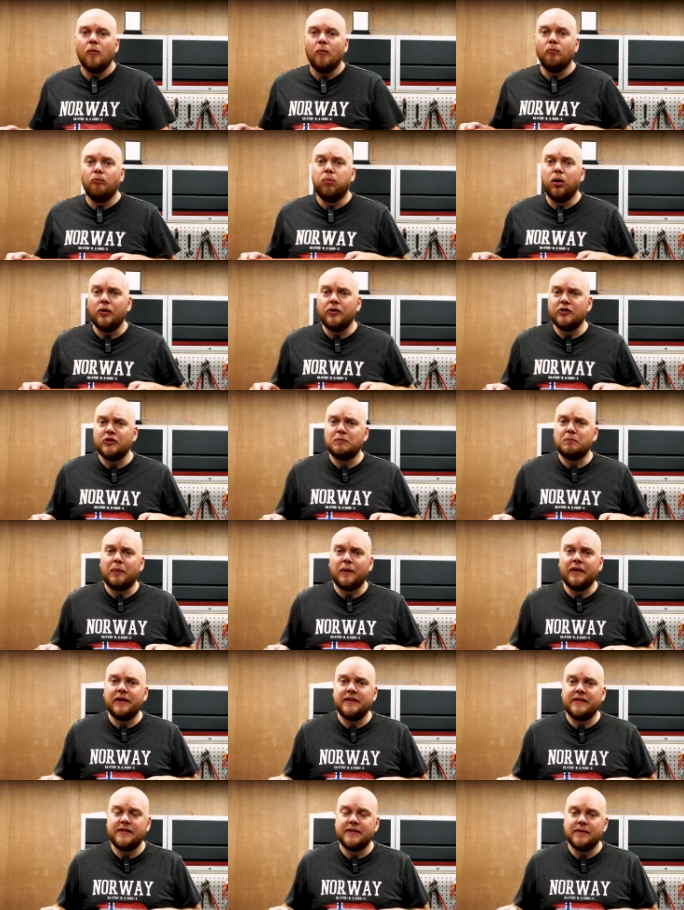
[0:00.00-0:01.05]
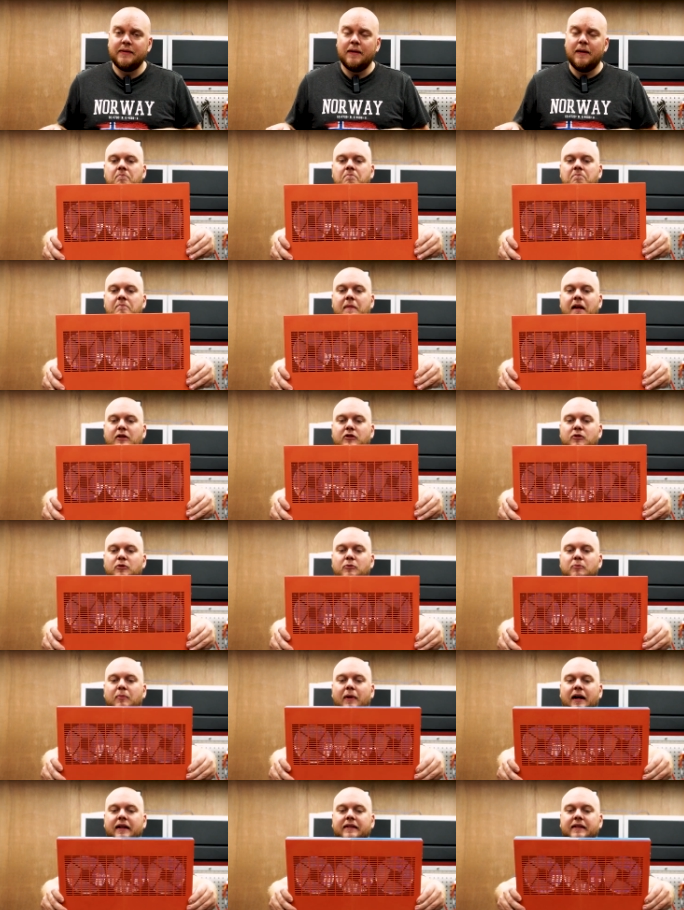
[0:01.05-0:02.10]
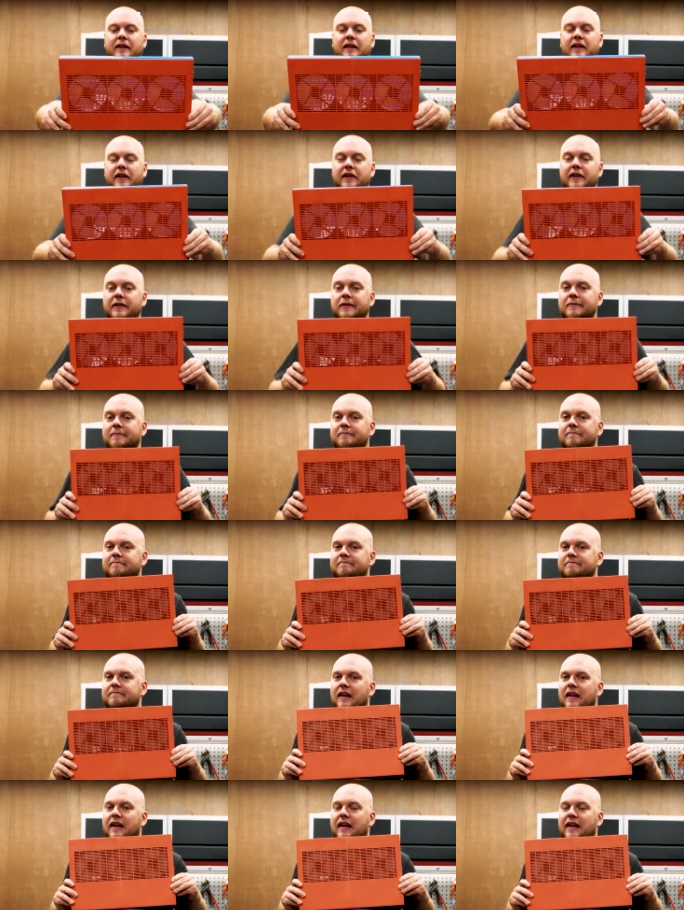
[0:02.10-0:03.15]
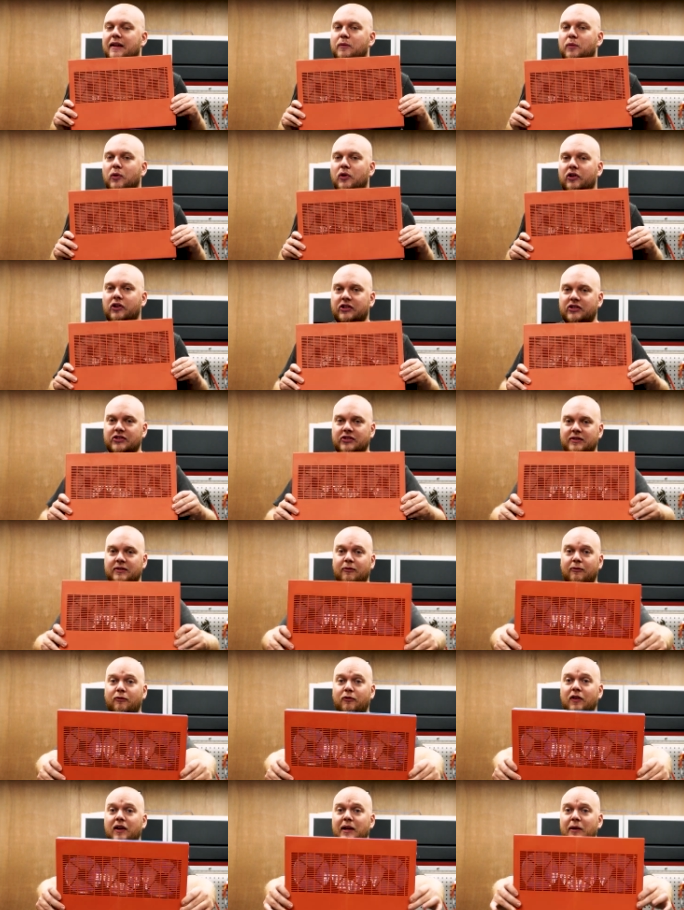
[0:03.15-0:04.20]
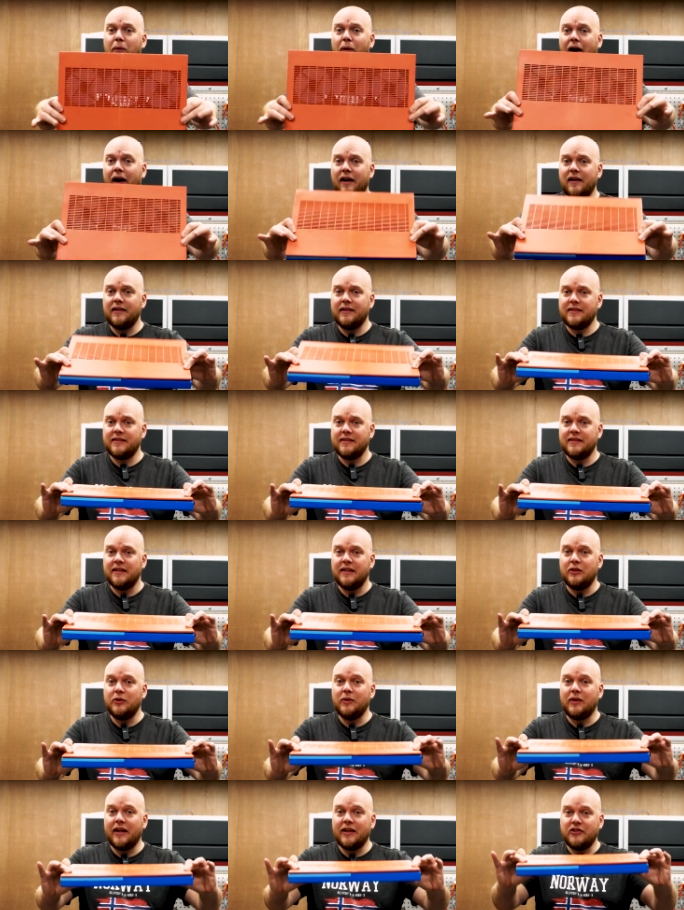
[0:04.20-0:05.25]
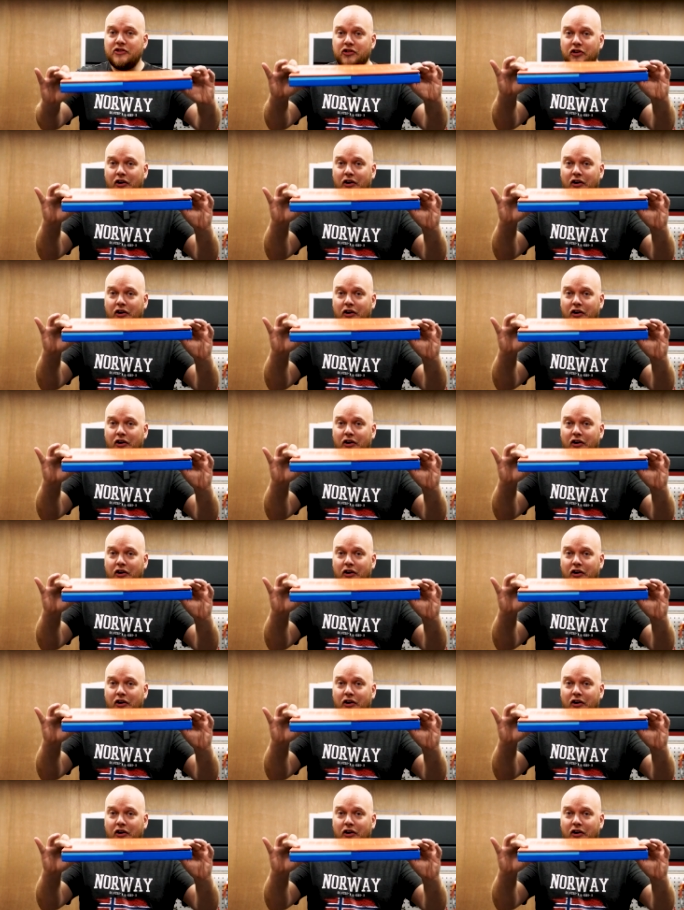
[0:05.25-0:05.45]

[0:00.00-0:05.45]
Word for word: Bonus points, as you might hear, it works fully wireless. You can